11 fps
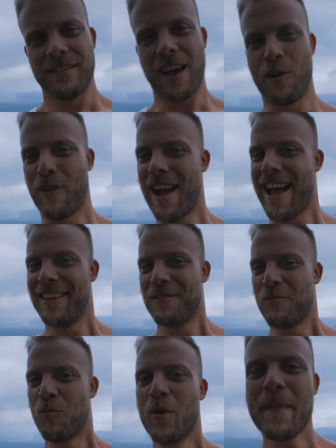All right,
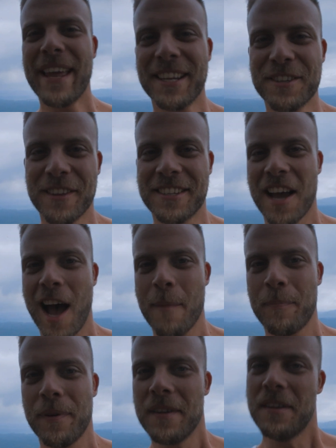we made it to the top.